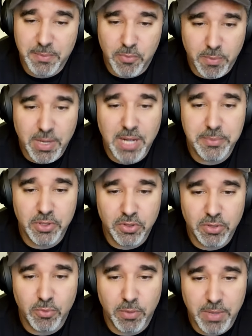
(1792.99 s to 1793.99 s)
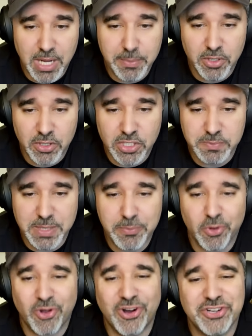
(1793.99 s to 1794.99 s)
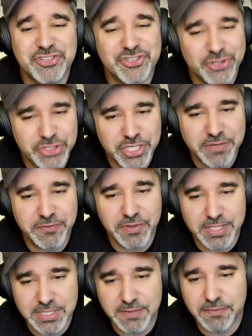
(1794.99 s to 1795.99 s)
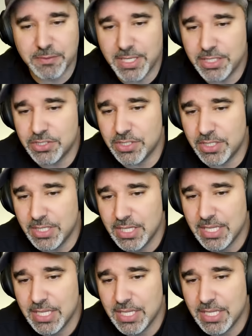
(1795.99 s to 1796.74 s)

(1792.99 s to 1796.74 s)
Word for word: more popular and more popular because people are searching for this information.